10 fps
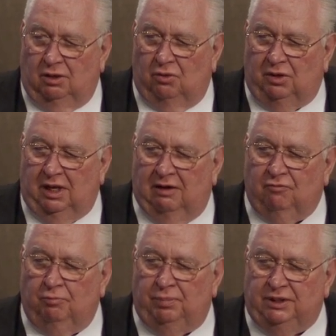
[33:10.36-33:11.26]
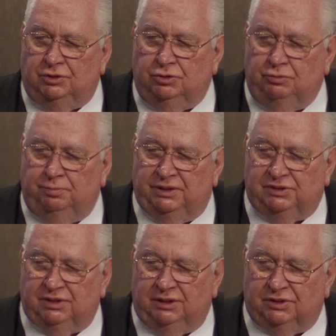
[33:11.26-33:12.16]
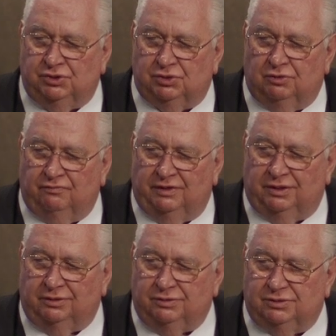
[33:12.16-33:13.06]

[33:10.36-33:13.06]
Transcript: don't ever be too busy to serve others.